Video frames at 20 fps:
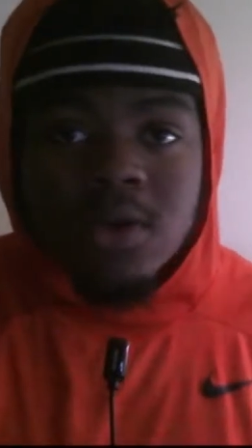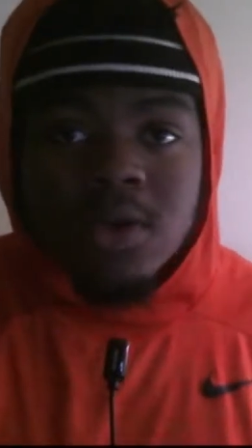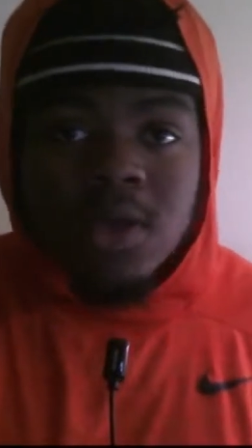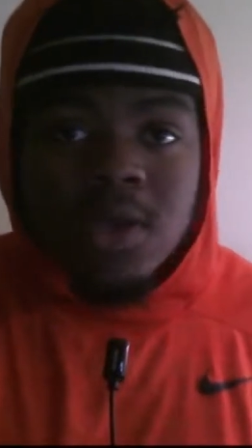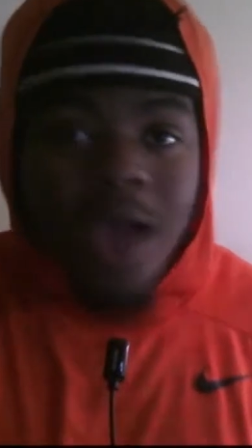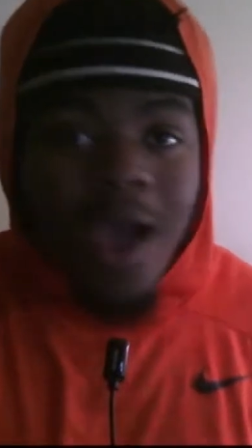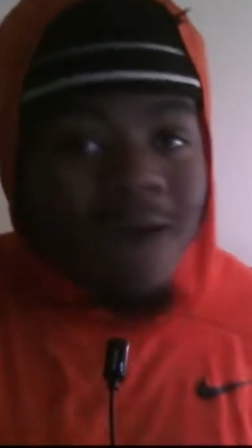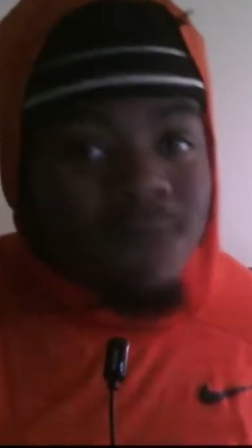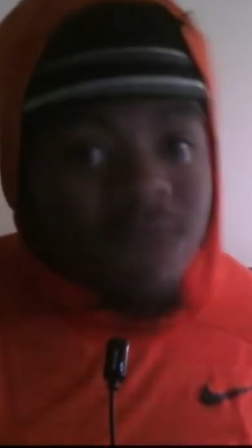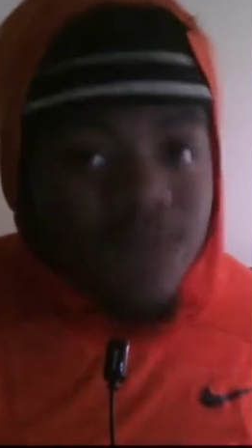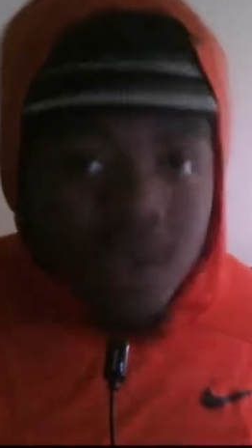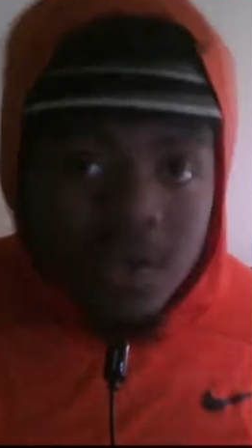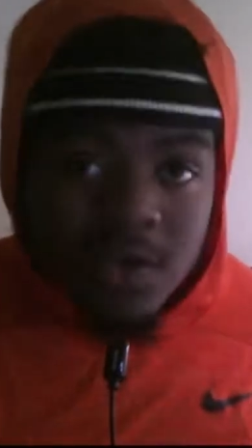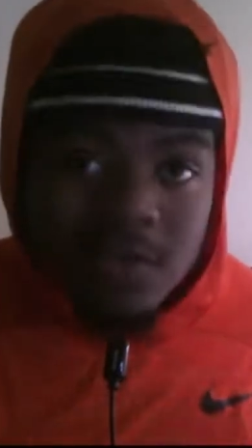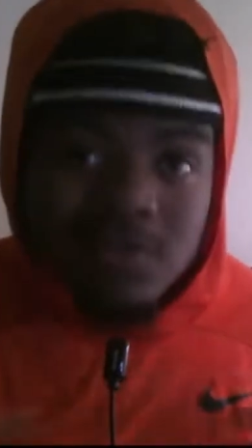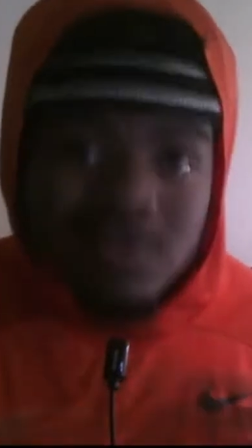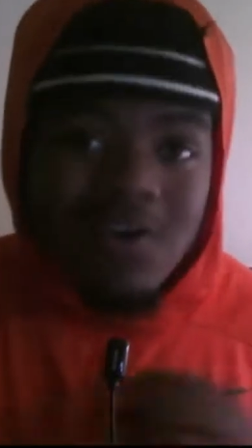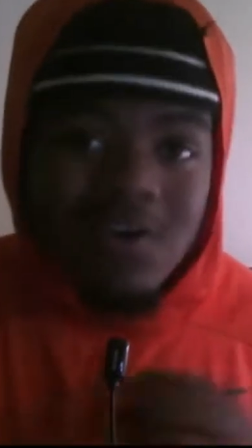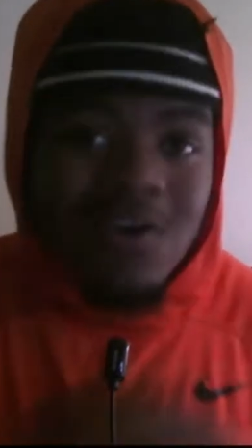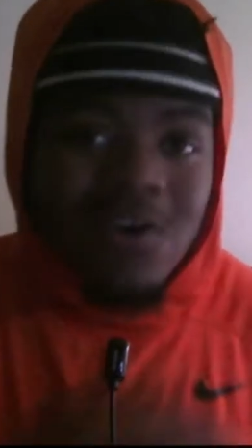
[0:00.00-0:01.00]
I'm finna
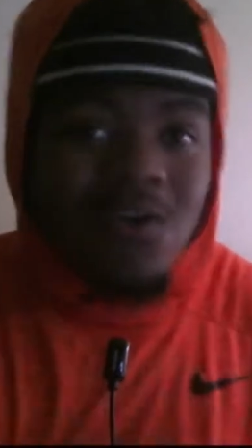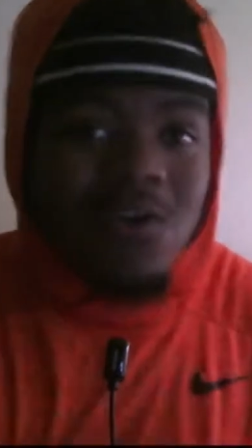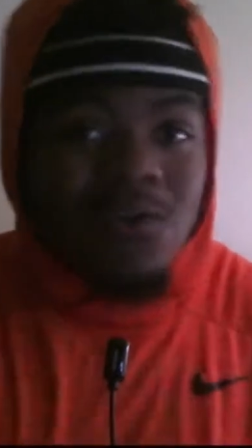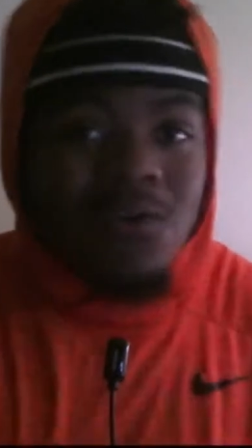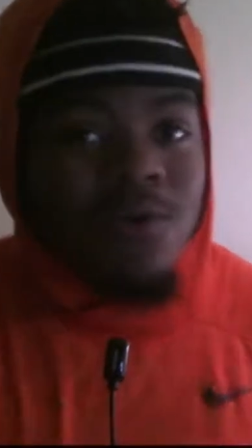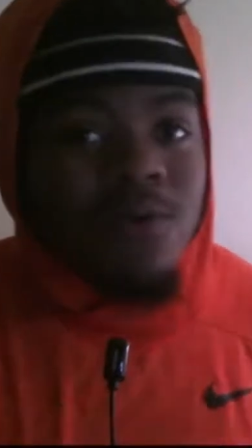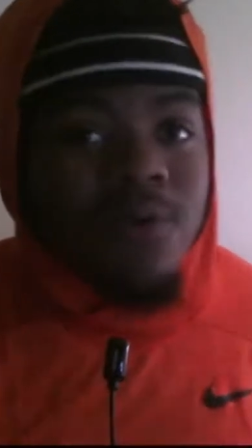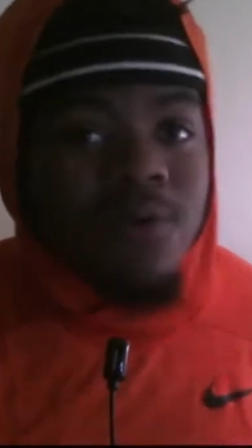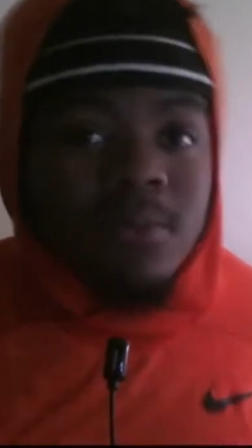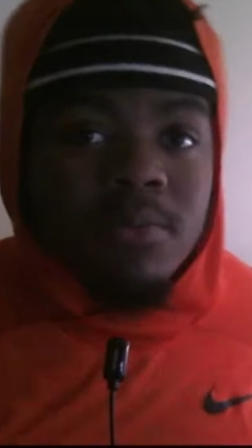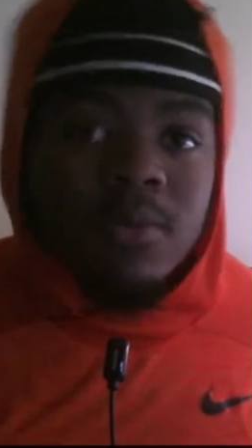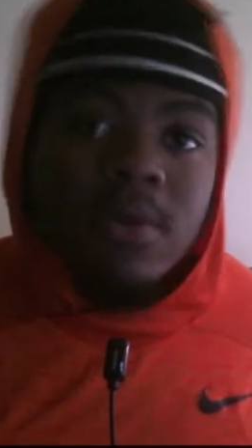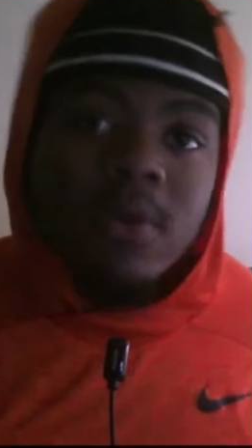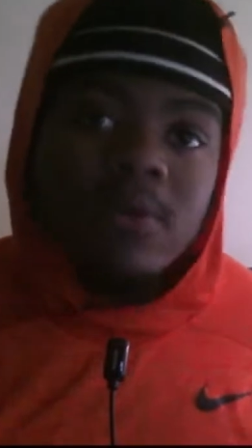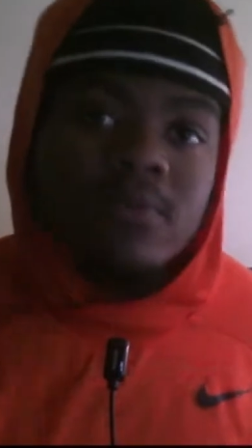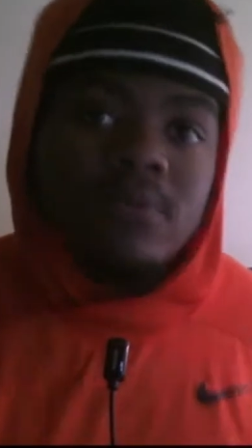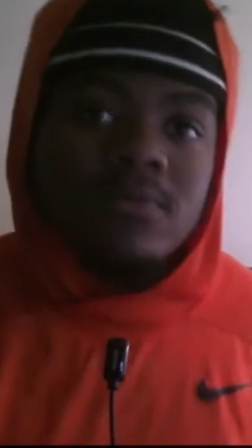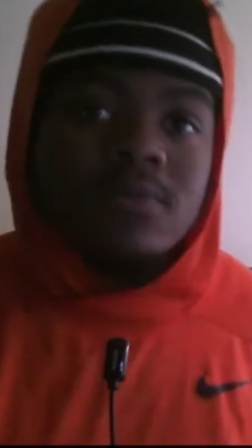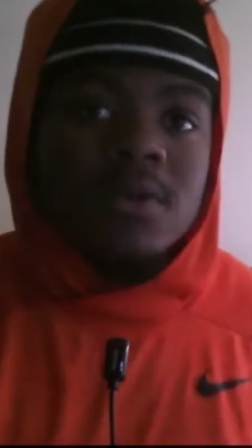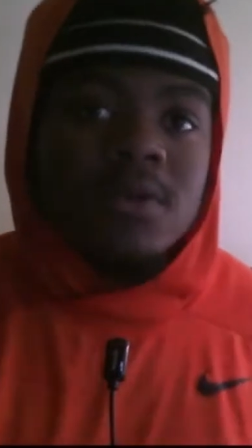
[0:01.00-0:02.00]
start growing, bro.
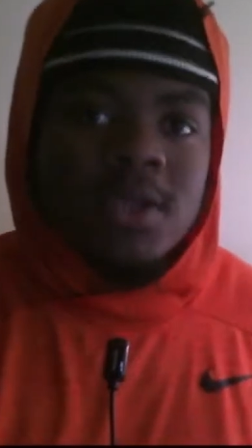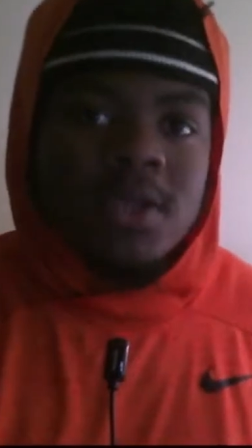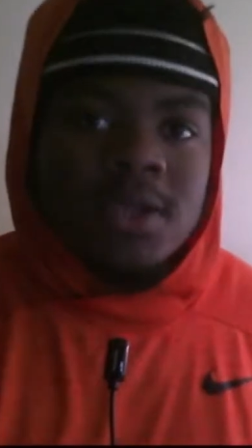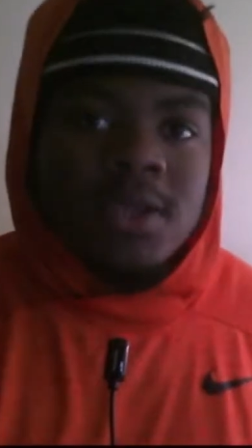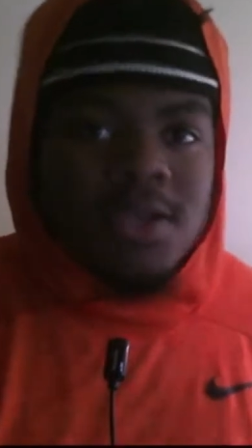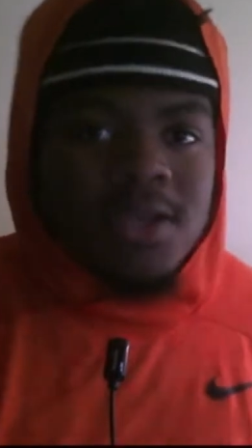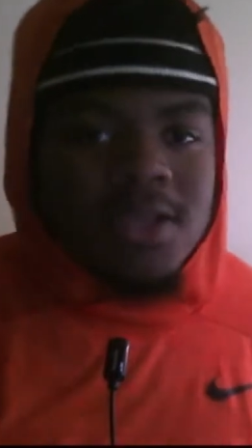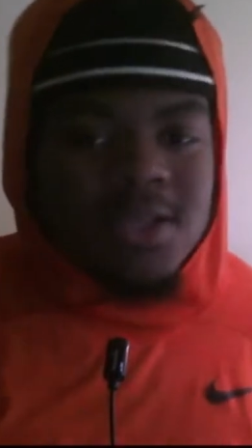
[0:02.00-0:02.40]
I'm